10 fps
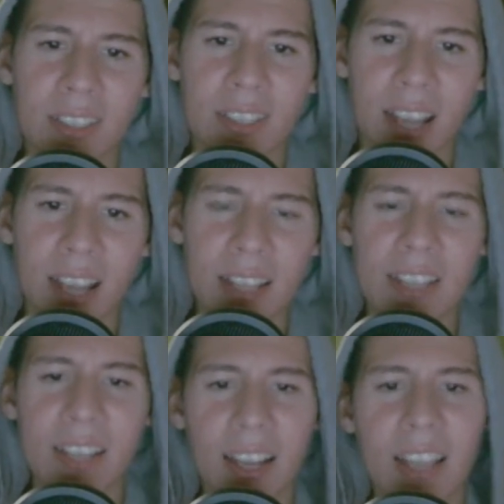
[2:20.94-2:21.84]
I
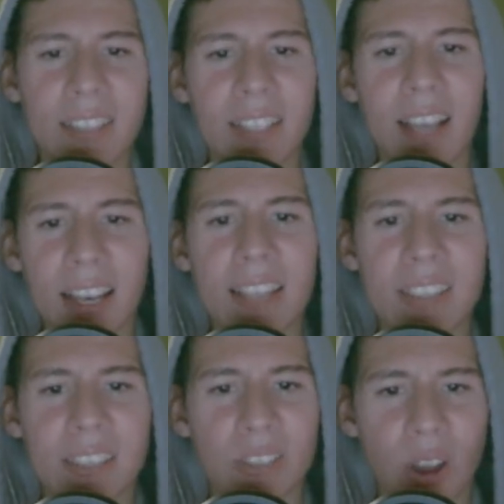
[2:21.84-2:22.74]

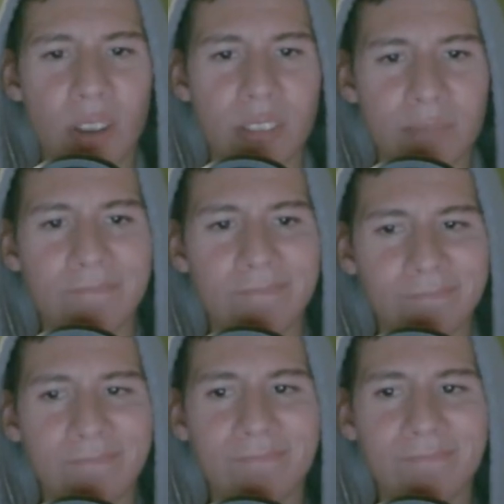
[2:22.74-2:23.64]
like this song.
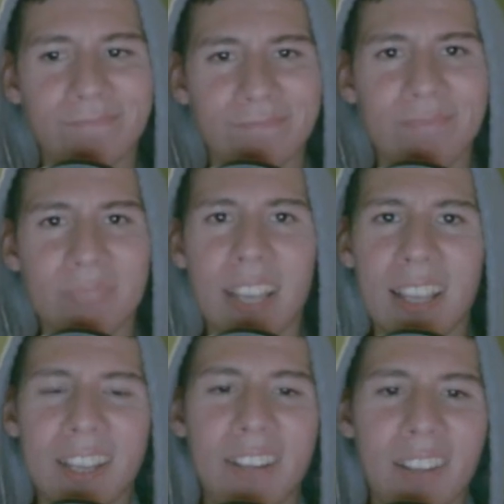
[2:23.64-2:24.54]
I
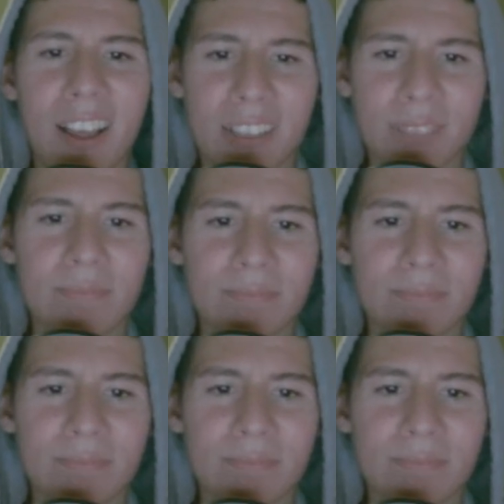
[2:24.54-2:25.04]
like it a lot.